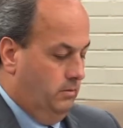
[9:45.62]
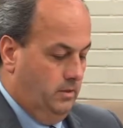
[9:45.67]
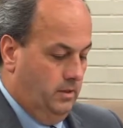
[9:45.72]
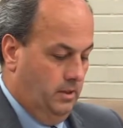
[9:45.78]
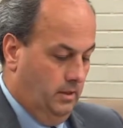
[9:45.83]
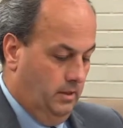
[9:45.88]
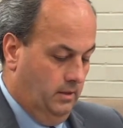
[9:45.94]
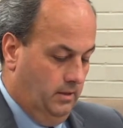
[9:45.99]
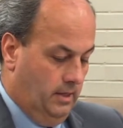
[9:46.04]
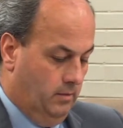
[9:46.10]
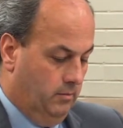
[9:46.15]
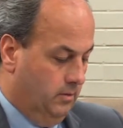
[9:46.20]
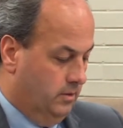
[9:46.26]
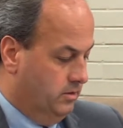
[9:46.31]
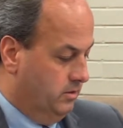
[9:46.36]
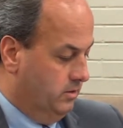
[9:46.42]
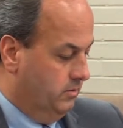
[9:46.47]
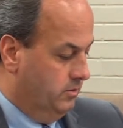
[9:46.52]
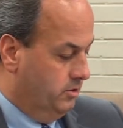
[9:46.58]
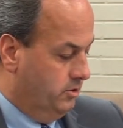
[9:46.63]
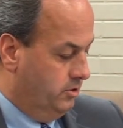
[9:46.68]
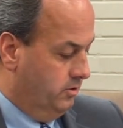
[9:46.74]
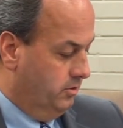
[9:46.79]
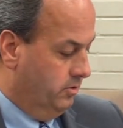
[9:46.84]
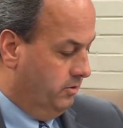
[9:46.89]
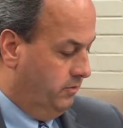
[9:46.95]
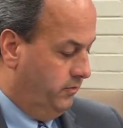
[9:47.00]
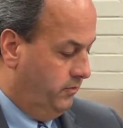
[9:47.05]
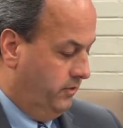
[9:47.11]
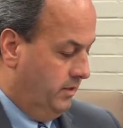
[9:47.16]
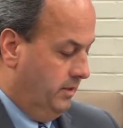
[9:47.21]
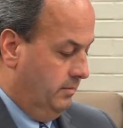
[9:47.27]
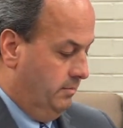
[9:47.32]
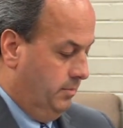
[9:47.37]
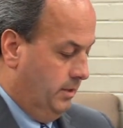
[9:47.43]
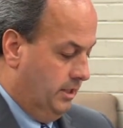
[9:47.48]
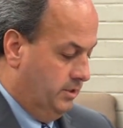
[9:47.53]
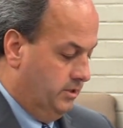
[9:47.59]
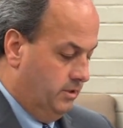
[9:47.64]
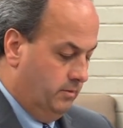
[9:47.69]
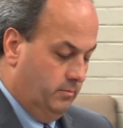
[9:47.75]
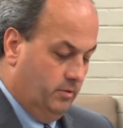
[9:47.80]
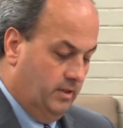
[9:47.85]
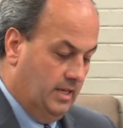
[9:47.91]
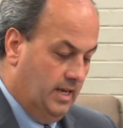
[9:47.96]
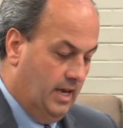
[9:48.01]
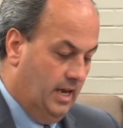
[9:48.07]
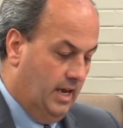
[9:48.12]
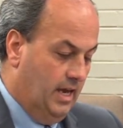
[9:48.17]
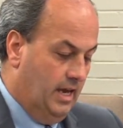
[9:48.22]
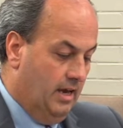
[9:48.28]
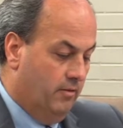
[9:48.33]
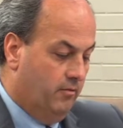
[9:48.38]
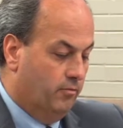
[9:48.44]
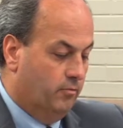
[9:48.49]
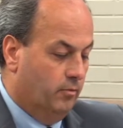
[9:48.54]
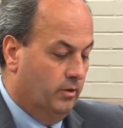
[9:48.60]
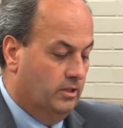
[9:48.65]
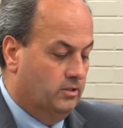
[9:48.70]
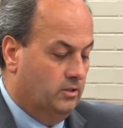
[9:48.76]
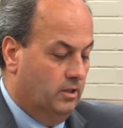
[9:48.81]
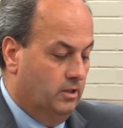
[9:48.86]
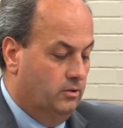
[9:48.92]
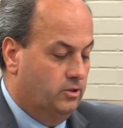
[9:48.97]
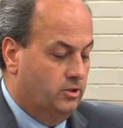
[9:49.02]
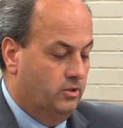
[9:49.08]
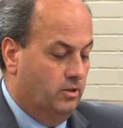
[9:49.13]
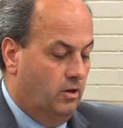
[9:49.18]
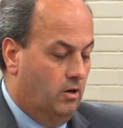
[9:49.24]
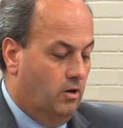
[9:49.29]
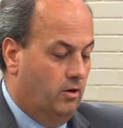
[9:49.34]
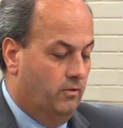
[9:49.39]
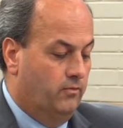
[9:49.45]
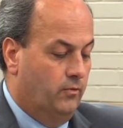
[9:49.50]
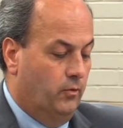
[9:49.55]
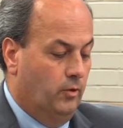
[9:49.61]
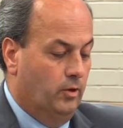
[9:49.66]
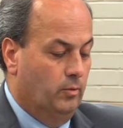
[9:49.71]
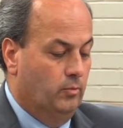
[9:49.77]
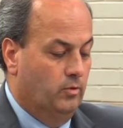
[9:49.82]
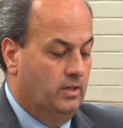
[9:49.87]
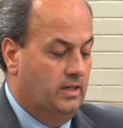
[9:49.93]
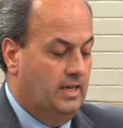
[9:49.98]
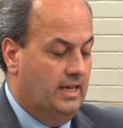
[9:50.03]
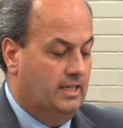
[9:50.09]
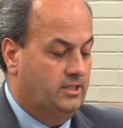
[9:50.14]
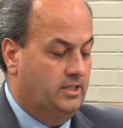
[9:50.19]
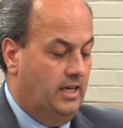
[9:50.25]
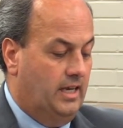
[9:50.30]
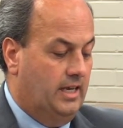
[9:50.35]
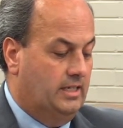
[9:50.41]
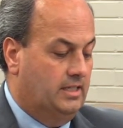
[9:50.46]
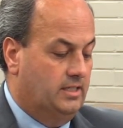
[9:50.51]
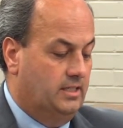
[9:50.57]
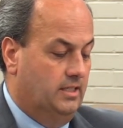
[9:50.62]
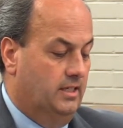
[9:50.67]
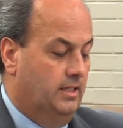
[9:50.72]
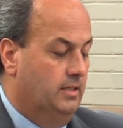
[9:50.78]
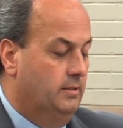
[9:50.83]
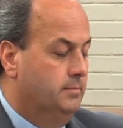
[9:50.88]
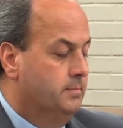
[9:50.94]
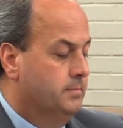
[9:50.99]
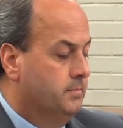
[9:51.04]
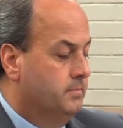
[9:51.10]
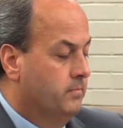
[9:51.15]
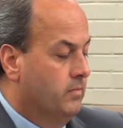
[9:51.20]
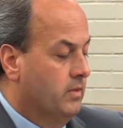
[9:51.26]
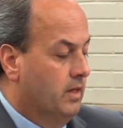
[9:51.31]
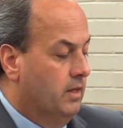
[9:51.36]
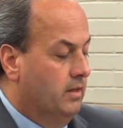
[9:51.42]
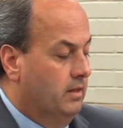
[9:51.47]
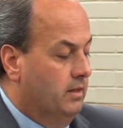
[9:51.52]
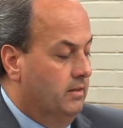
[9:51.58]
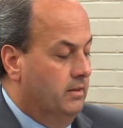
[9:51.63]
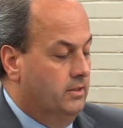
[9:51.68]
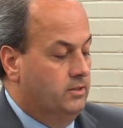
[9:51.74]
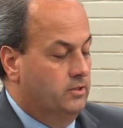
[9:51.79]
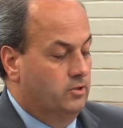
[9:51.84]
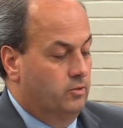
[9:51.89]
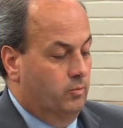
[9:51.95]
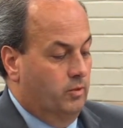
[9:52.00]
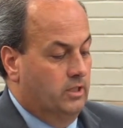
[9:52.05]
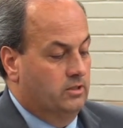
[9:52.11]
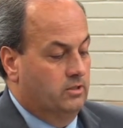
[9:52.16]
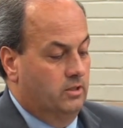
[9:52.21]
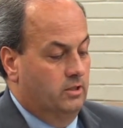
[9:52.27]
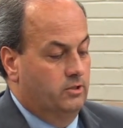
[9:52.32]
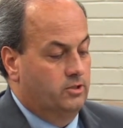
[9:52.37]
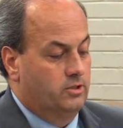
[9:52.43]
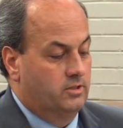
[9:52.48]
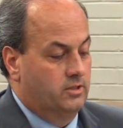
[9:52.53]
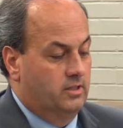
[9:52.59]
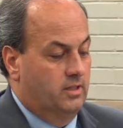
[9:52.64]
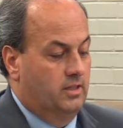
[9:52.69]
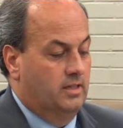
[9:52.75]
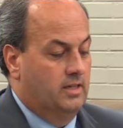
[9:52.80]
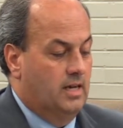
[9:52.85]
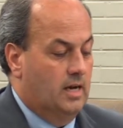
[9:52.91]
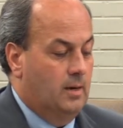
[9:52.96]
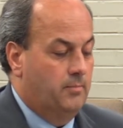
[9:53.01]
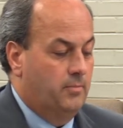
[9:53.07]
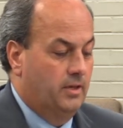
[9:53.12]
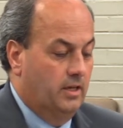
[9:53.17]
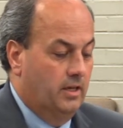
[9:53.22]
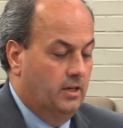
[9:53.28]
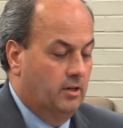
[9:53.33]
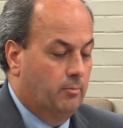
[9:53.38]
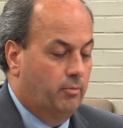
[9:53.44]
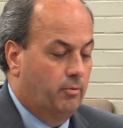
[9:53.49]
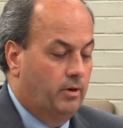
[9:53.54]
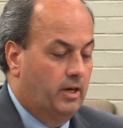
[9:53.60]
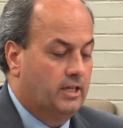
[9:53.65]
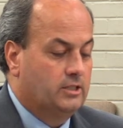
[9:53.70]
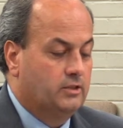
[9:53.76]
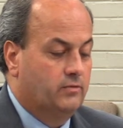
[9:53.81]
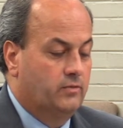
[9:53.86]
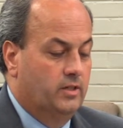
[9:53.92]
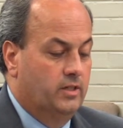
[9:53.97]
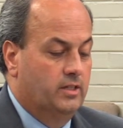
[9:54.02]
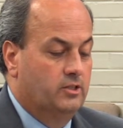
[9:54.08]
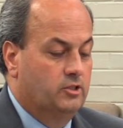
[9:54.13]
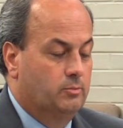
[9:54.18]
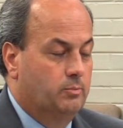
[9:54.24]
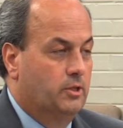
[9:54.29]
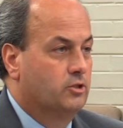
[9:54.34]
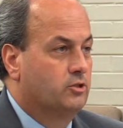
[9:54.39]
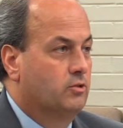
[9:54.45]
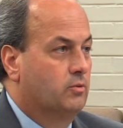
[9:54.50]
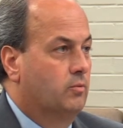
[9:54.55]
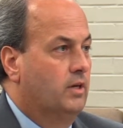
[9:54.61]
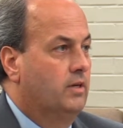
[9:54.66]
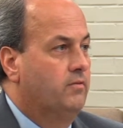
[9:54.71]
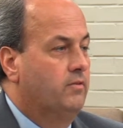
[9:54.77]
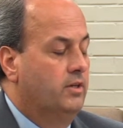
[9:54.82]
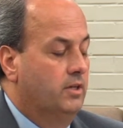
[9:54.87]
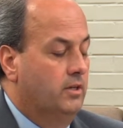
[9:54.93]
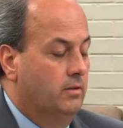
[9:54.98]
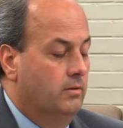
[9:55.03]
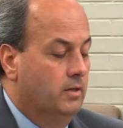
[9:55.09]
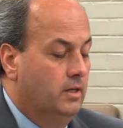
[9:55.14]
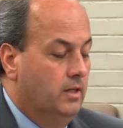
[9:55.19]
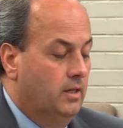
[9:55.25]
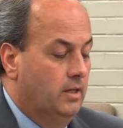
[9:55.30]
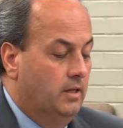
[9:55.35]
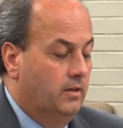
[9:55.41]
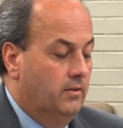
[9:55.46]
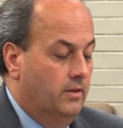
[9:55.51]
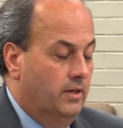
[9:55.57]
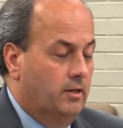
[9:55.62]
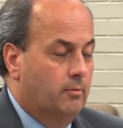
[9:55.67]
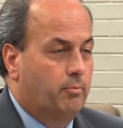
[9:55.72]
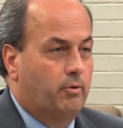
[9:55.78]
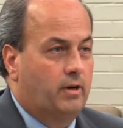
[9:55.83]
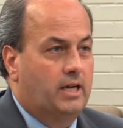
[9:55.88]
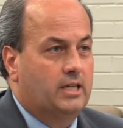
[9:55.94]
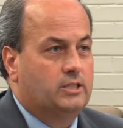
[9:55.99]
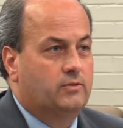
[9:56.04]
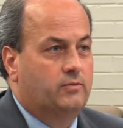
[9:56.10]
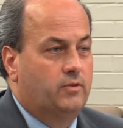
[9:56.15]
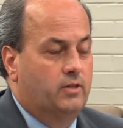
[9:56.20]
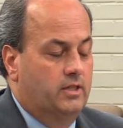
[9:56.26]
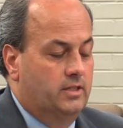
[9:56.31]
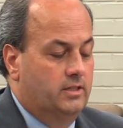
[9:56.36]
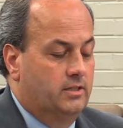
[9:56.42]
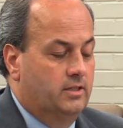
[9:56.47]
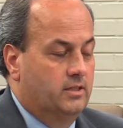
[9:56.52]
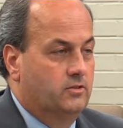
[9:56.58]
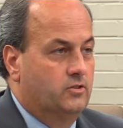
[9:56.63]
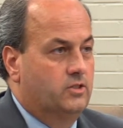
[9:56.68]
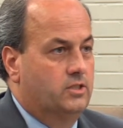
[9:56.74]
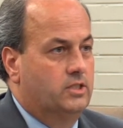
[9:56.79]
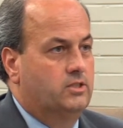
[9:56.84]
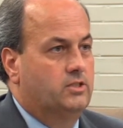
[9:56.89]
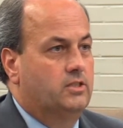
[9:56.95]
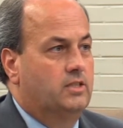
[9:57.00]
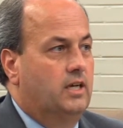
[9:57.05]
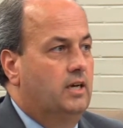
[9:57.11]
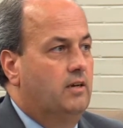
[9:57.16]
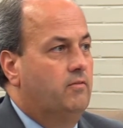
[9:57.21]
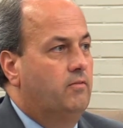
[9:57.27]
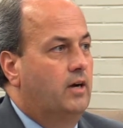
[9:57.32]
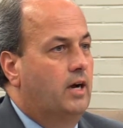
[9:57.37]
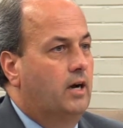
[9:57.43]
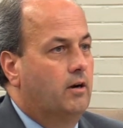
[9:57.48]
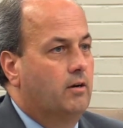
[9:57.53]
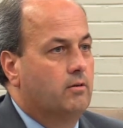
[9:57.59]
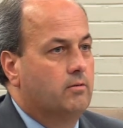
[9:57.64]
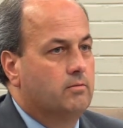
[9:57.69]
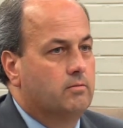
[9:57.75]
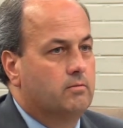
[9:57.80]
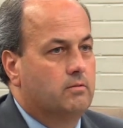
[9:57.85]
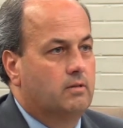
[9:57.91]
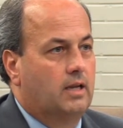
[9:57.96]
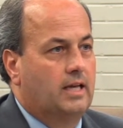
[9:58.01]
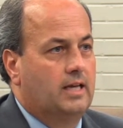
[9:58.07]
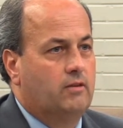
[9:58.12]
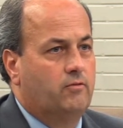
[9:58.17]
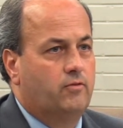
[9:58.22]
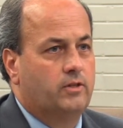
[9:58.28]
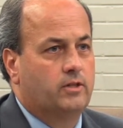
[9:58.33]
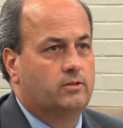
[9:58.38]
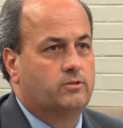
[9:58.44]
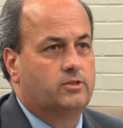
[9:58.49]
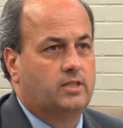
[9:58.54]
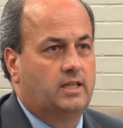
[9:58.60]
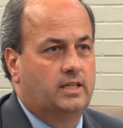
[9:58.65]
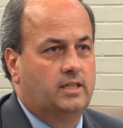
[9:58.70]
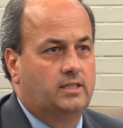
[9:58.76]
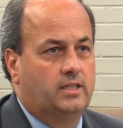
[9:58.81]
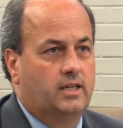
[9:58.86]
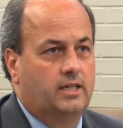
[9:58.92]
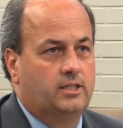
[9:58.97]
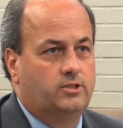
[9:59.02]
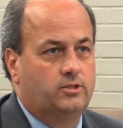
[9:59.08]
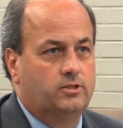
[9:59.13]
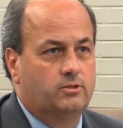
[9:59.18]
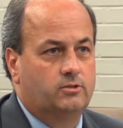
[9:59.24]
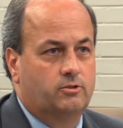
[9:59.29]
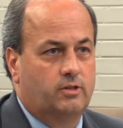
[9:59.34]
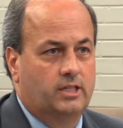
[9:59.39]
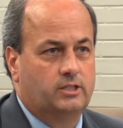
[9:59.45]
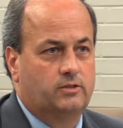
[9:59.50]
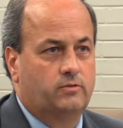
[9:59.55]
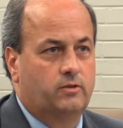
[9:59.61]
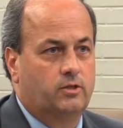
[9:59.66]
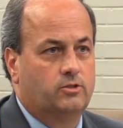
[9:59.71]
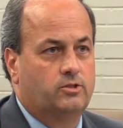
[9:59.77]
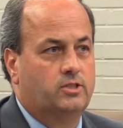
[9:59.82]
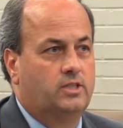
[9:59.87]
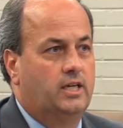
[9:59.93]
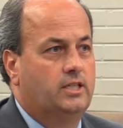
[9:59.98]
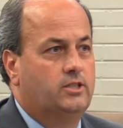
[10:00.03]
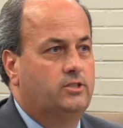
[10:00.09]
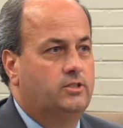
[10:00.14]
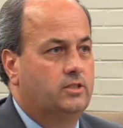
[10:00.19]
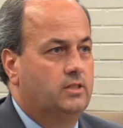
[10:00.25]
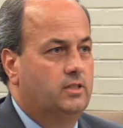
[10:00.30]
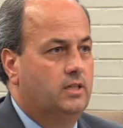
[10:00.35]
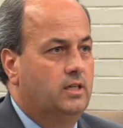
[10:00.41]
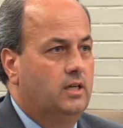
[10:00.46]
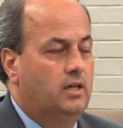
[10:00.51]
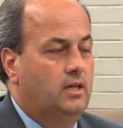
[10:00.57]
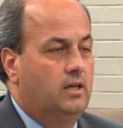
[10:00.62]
Okay, that one is on the general fund budget. We have resolution R41-18. This is a resolution to adopt the enterprise fund and special revenue. The enterprise fund consists of our landfill, sanitation, transfer station,